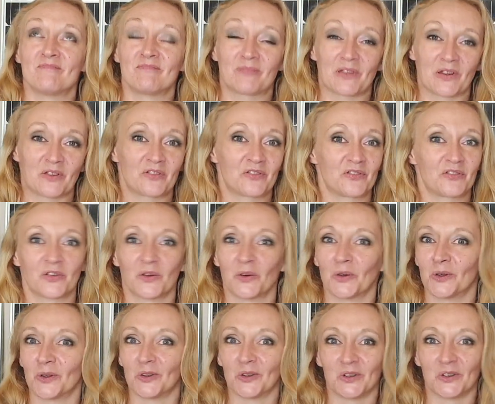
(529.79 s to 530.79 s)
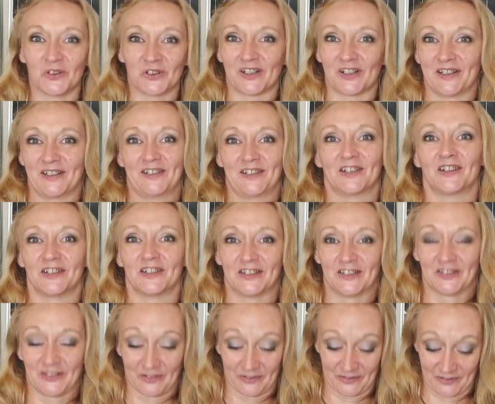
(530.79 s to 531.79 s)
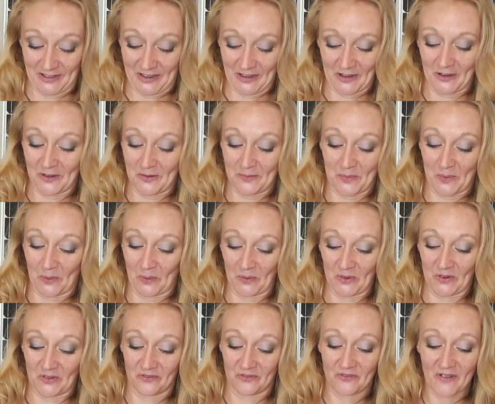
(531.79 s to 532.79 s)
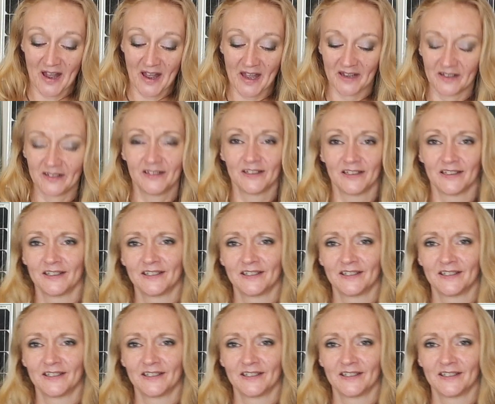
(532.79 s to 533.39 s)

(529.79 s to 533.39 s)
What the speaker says: before I kind of, you know, bought the van,